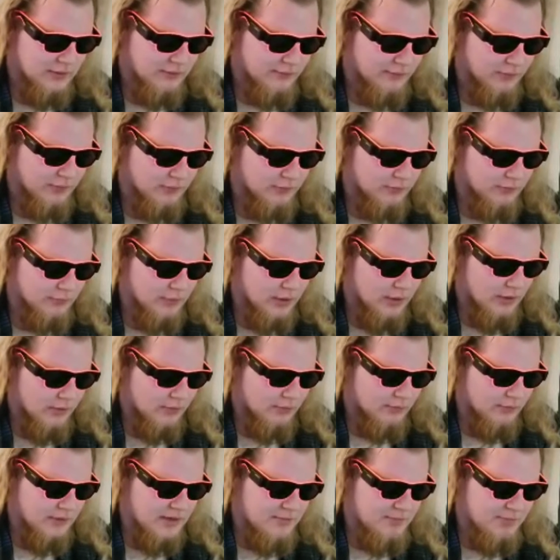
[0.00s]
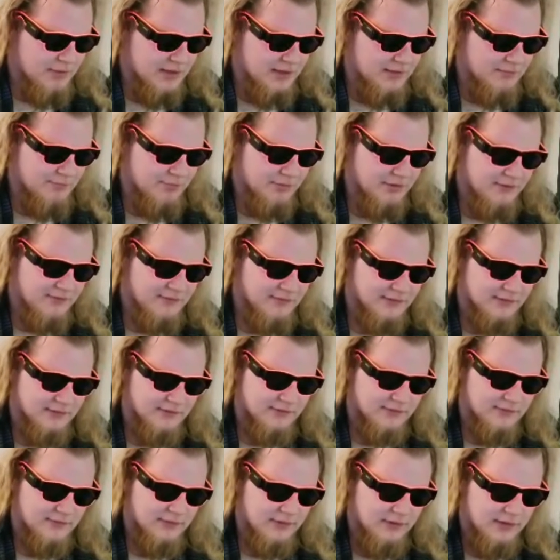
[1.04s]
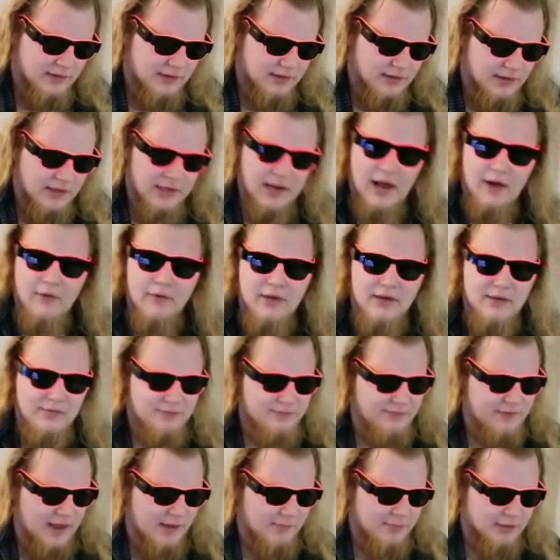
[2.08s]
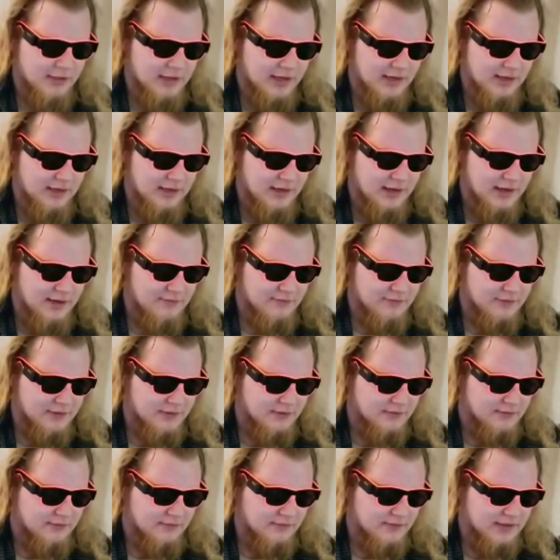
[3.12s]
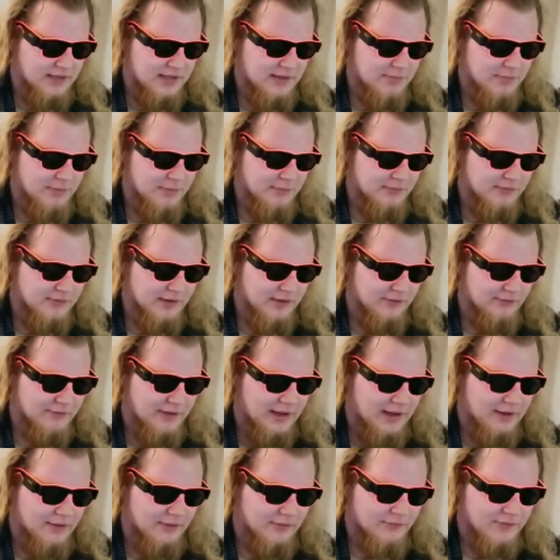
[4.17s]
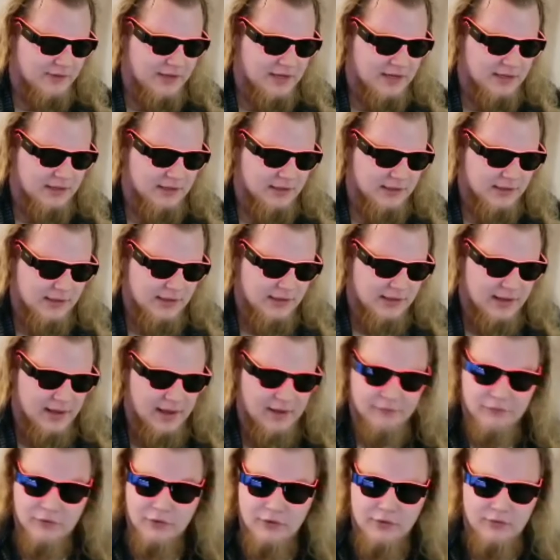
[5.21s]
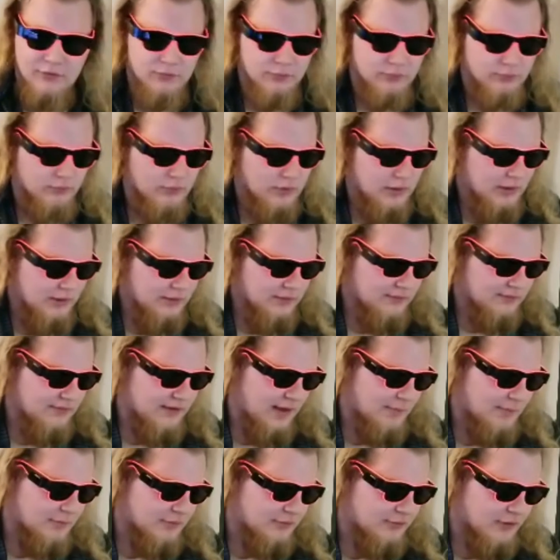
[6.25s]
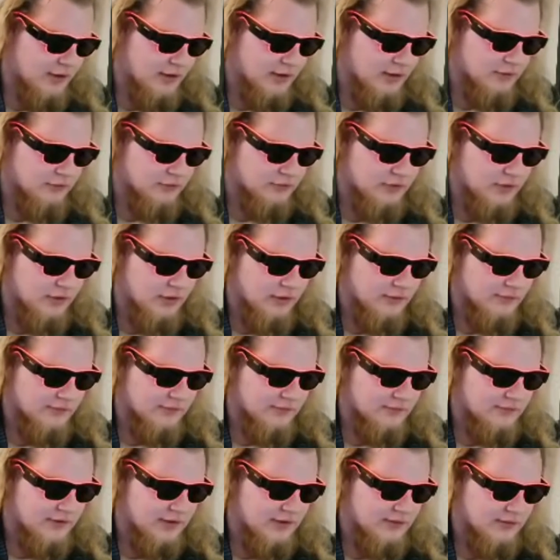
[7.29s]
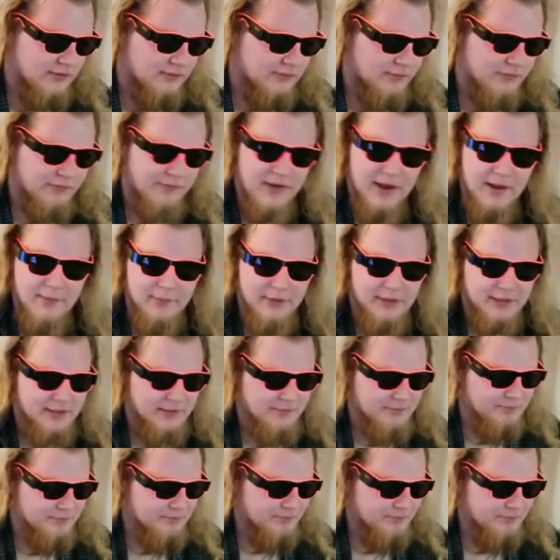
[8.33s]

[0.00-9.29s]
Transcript: for repeat business and how he fabricated evidence to keep himself out of heat after his sabotage caused the death of a family.